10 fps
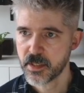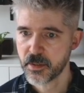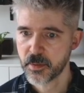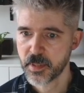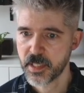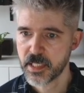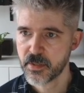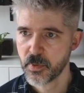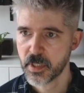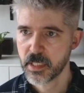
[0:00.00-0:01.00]
So
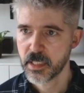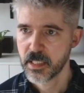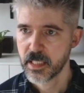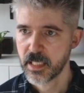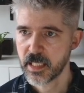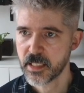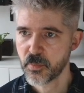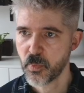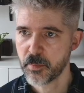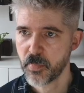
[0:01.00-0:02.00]
this one is
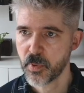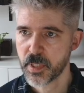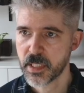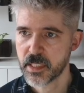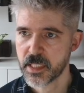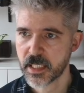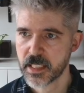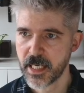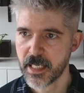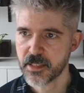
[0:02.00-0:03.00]

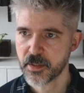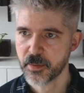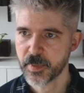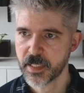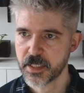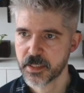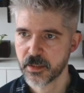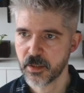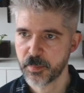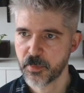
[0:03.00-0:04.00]
1.68. So let's just
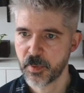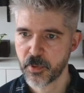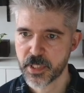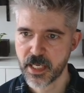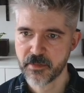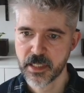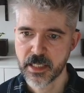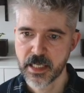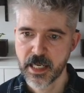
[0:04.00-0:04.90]
go up to 1.7.